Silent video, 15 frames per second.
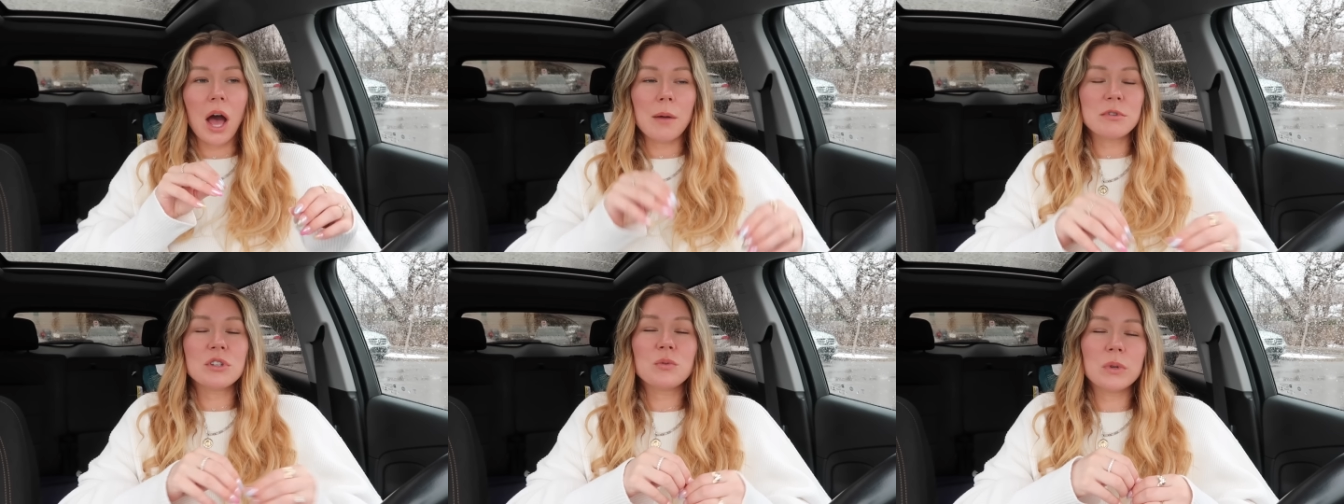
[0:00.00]

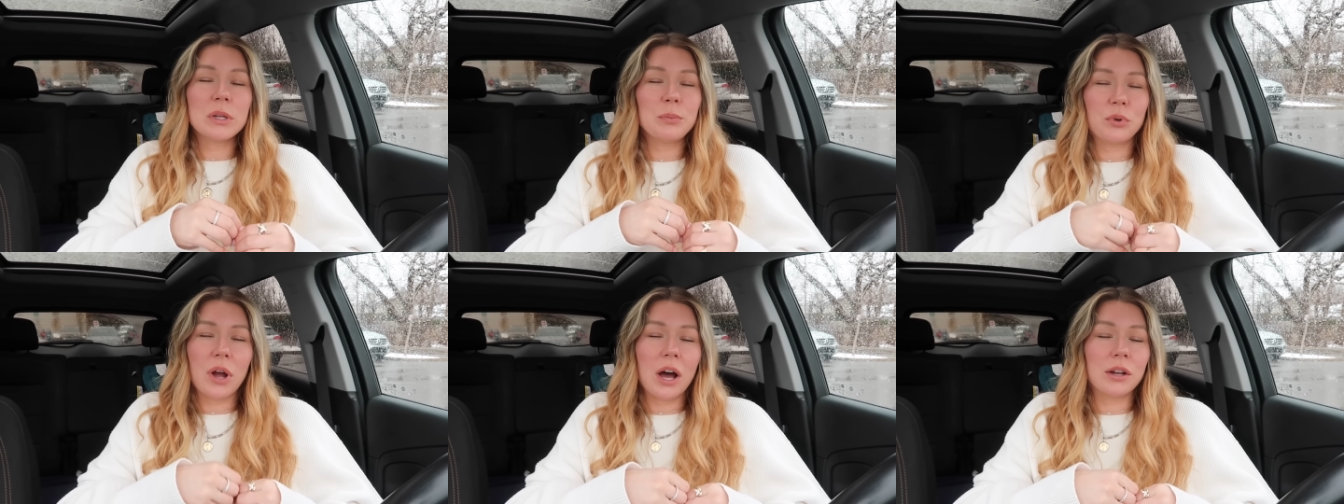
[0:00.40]
I'm just
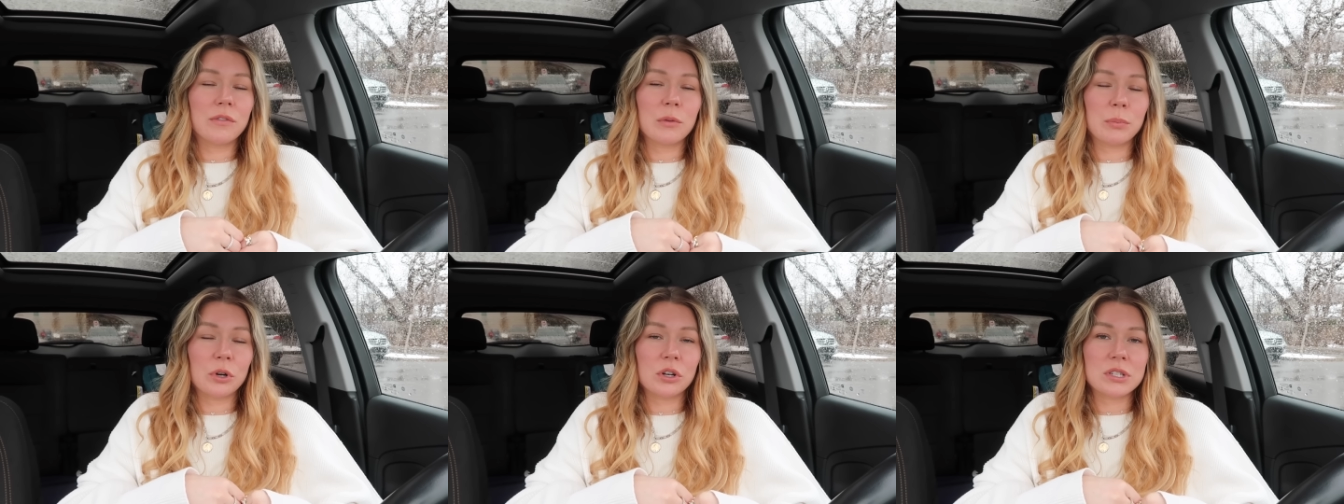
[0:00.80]
really proud of
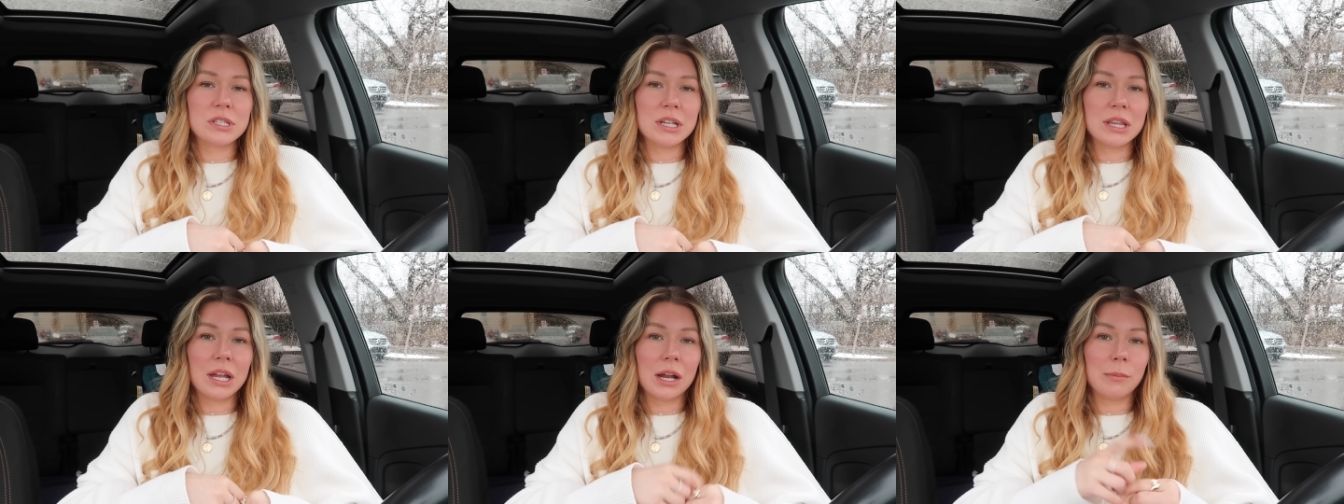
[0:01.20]
the
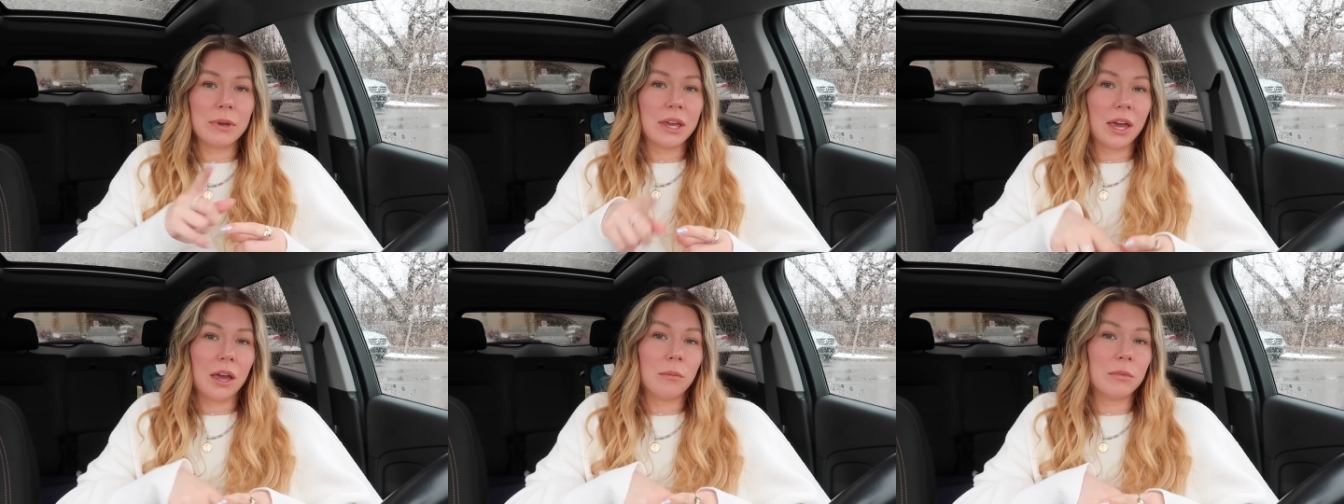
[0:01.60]
person that I
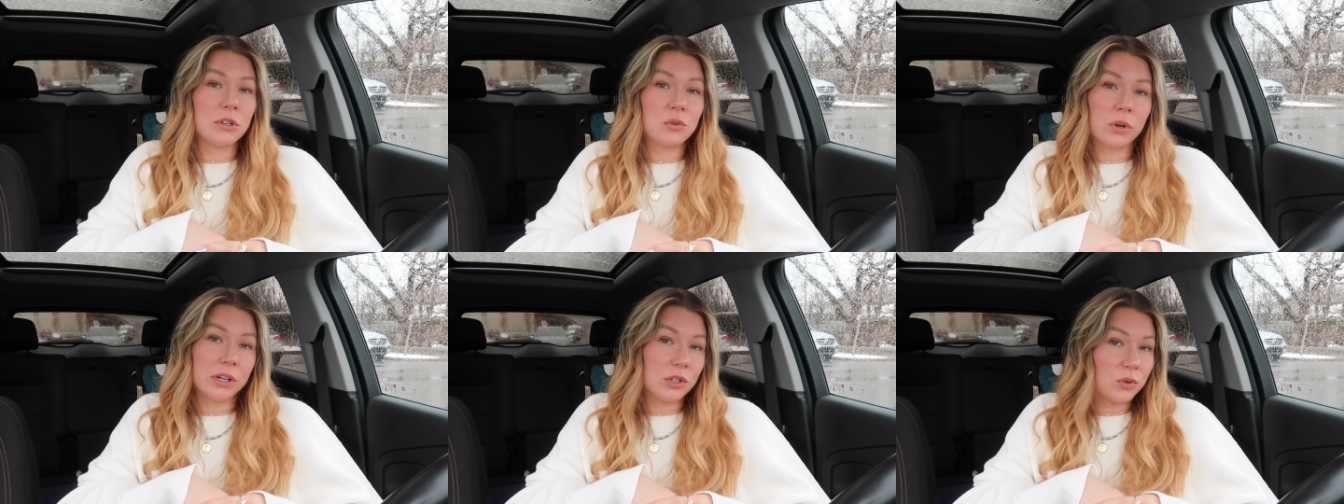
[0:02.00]
became in
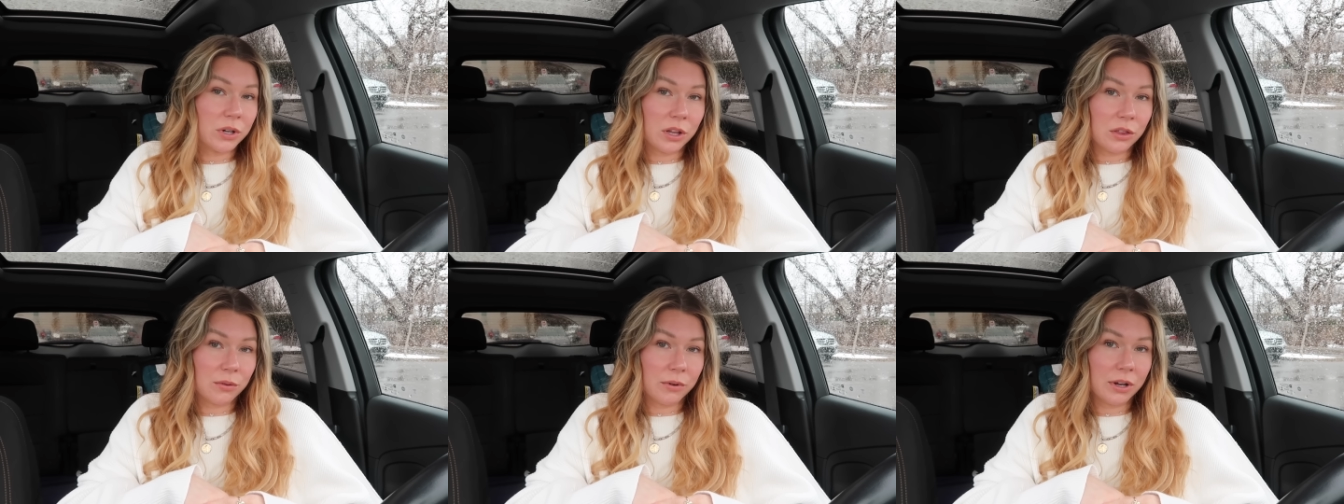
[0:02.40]

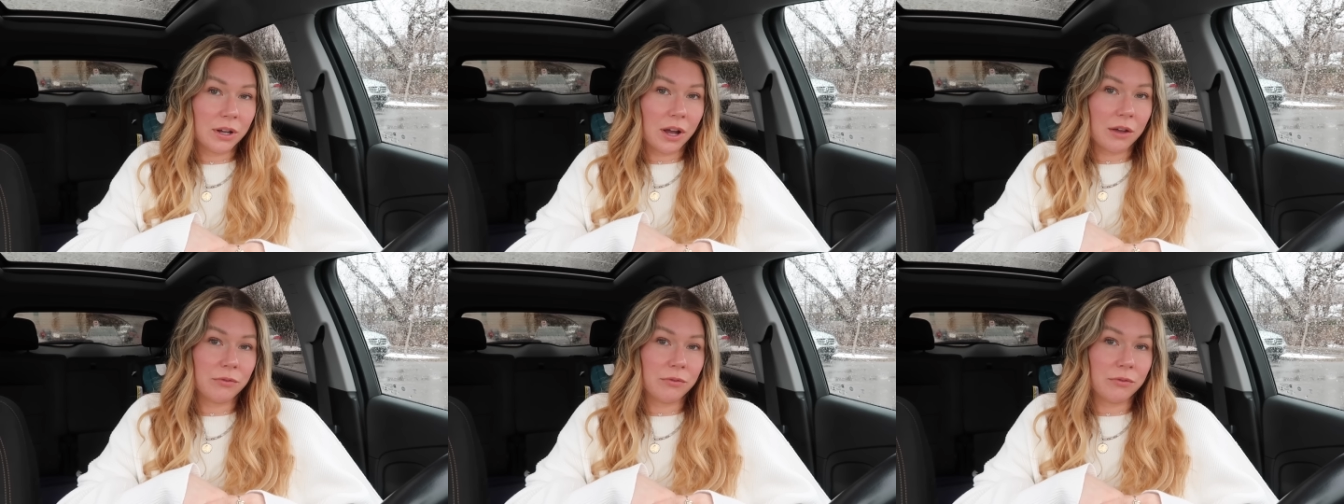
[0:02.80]
2023.